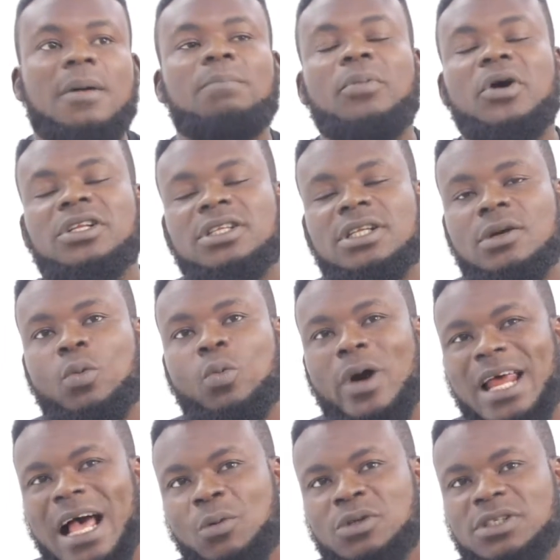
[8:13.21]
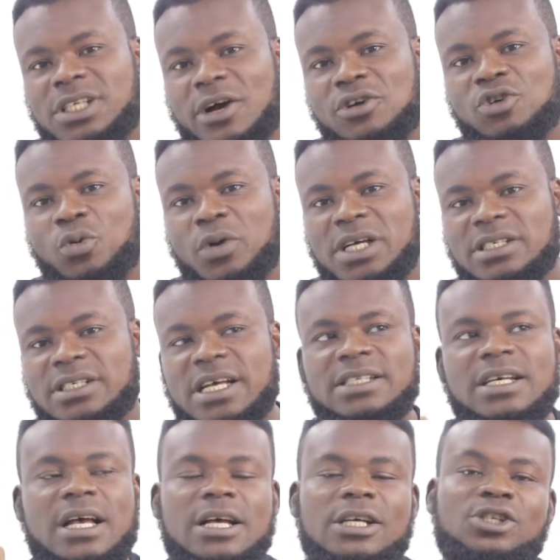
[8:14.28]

But what I will tell you is this: